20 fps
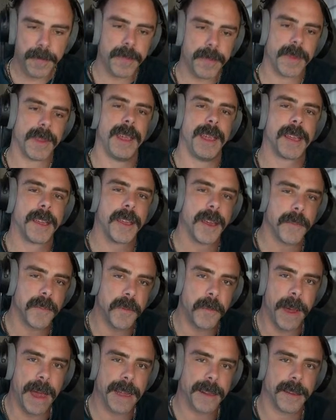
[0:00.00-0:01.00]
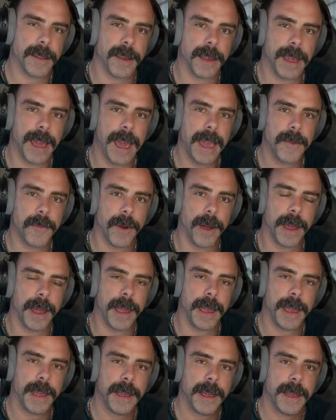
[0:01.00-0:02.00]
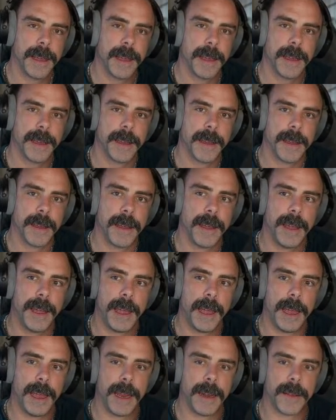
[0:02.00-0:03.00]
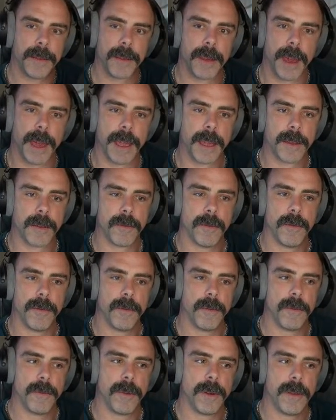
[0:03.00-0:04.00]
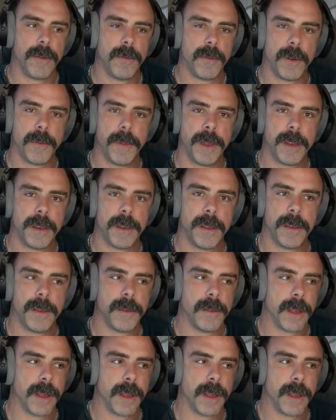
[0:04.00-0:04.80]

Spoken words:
it comes back to the gateway, and it's like, what do you want me to do? Like,